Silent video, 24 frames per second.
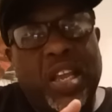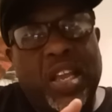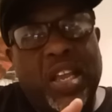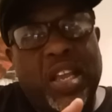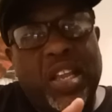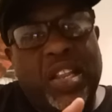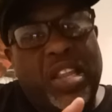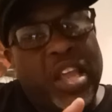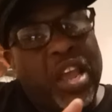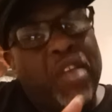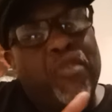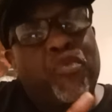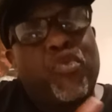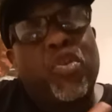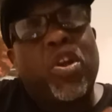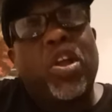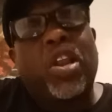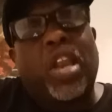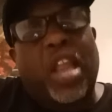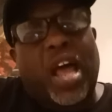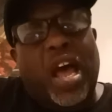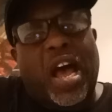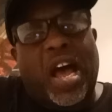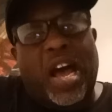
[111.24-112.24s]
didn't
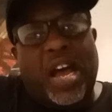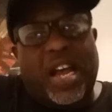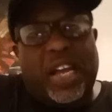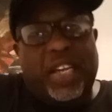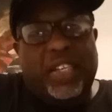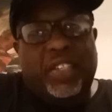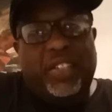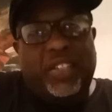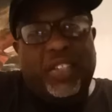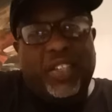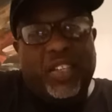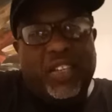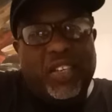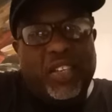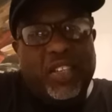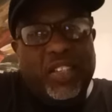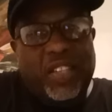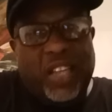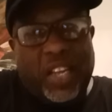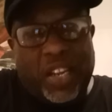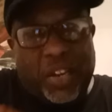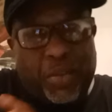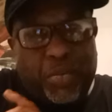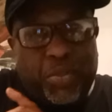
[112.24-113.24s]
realize
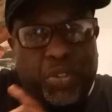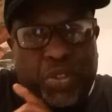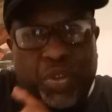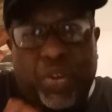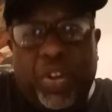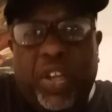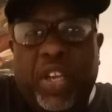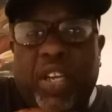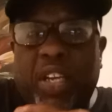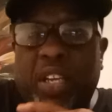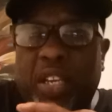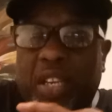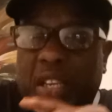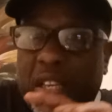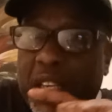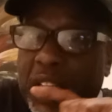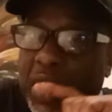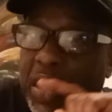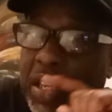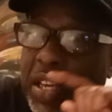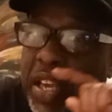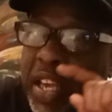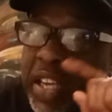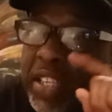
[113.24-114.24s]
that it was going to
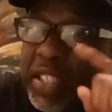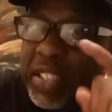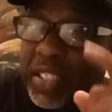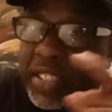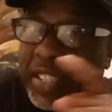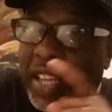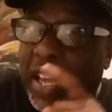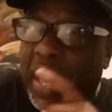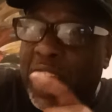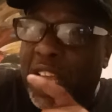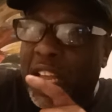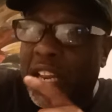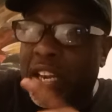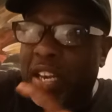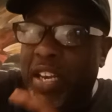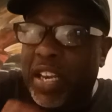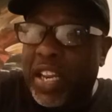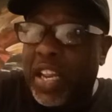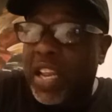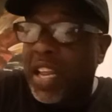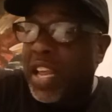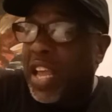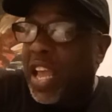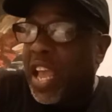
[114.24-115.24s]
extend.
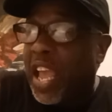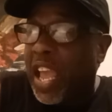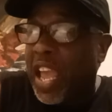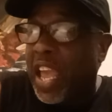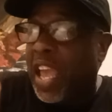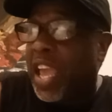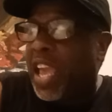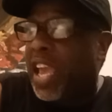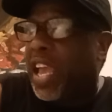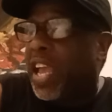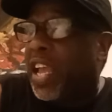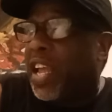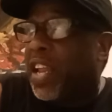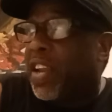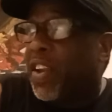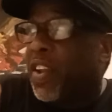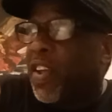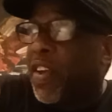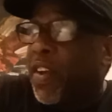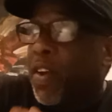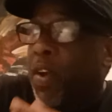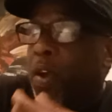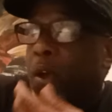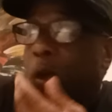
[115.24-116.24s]
And
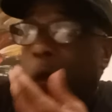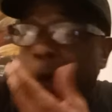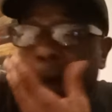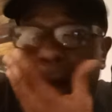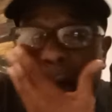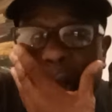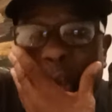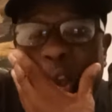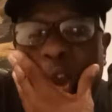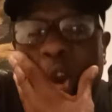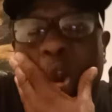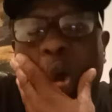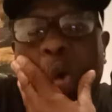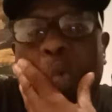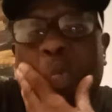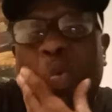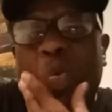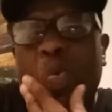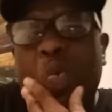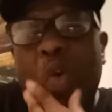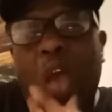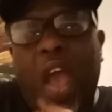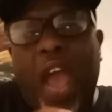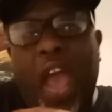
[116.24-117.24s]
when
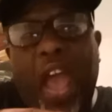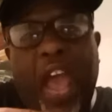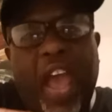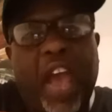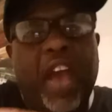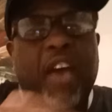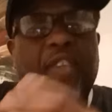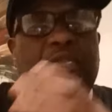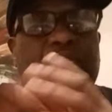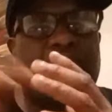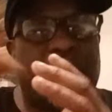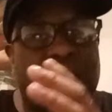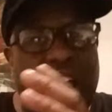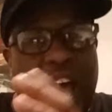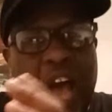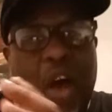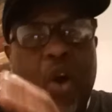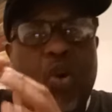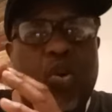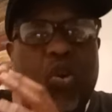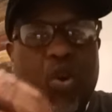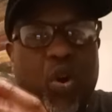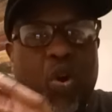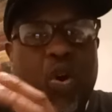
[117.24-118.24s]
you have the
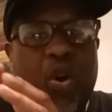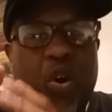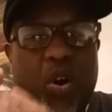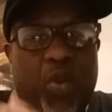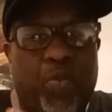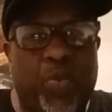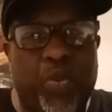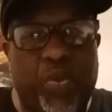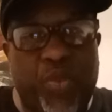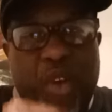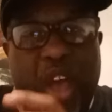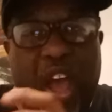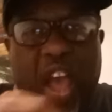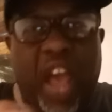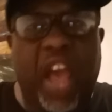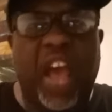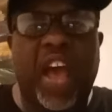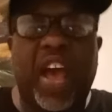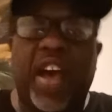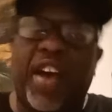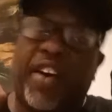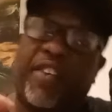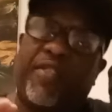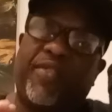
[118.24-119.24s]
alcohol, when you
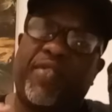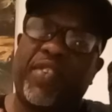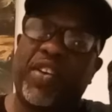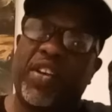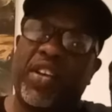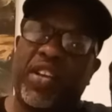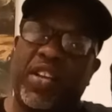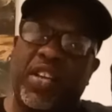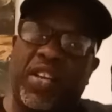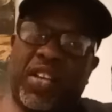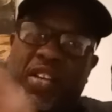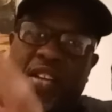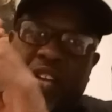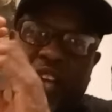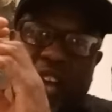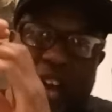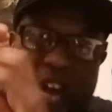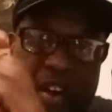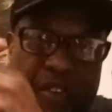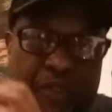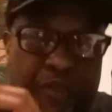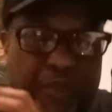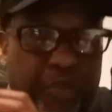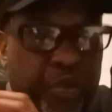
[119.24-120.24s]
have
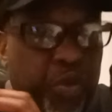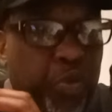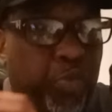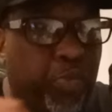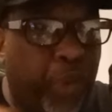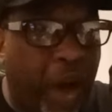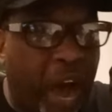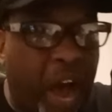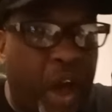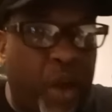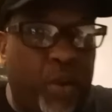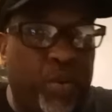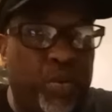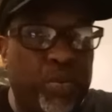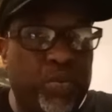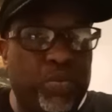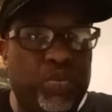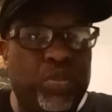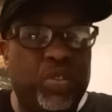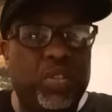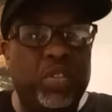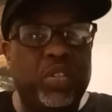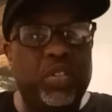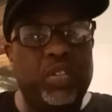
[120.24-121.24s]
a few
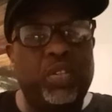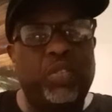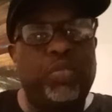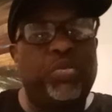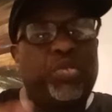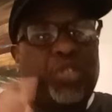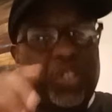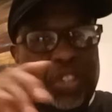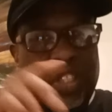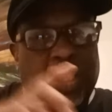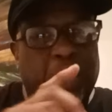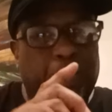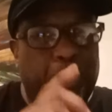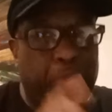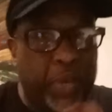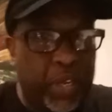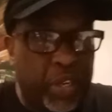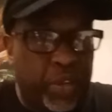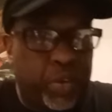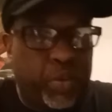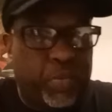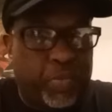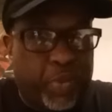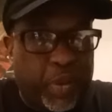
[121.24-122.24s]
bottles, you sip a
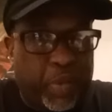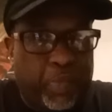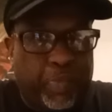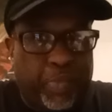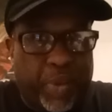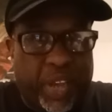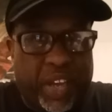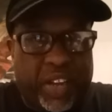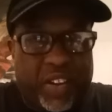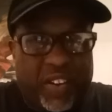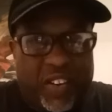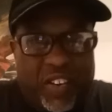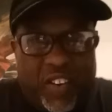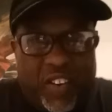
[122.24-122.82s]
little bit bigger.